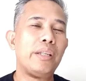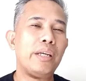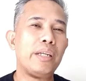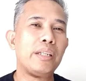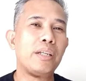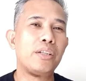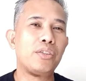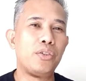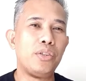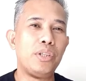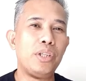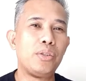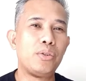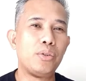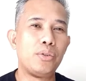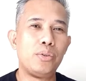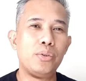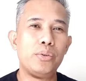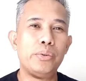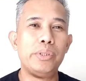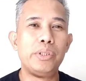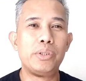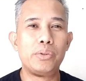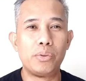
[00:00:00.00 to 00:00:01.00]
thing that you need to
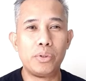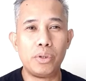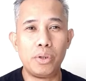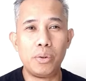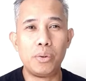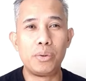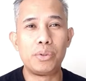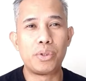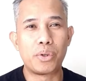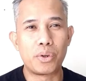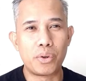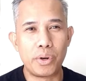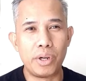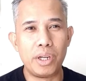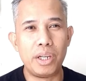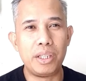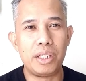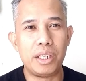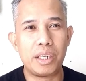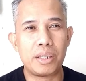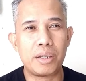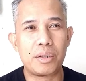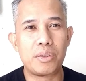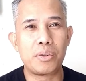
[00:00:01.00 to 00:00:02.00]
do is reload your
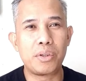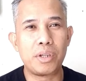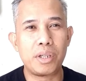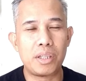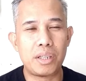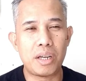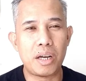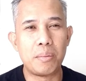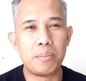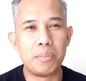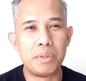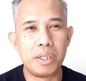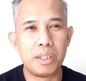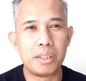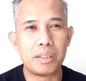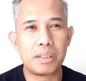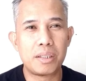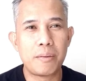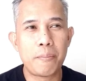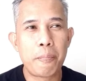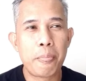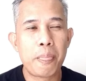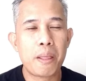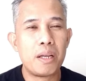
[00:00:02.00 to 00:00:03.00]
OID data to get the
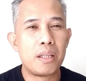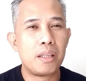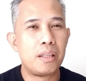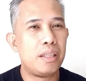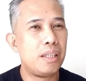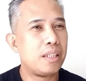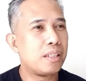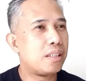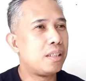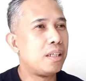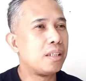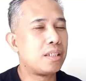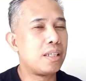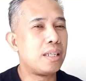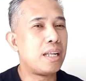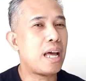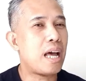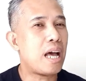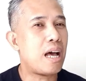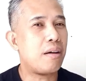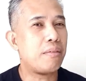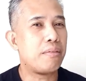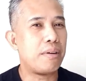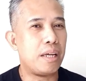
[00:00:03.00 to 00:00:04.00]
updates. This
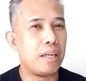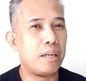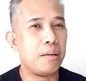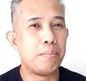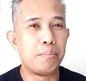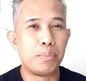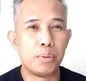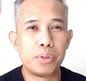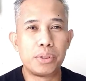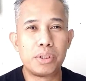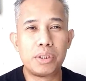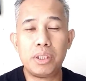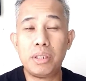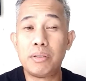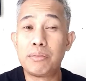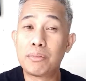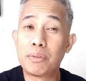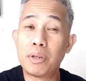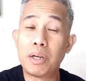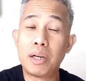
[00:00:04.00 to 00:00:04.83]
doesn't have any push